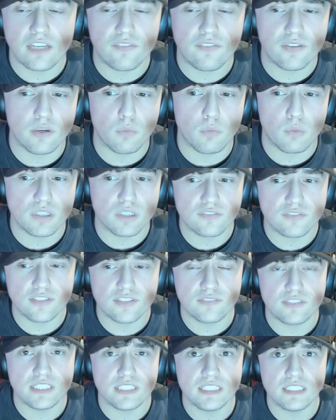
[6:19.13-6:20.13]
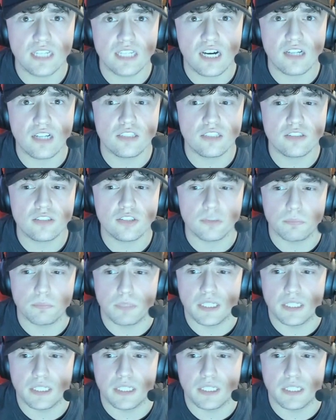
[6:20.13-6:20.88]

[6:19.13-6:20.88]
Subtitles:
if it was $15.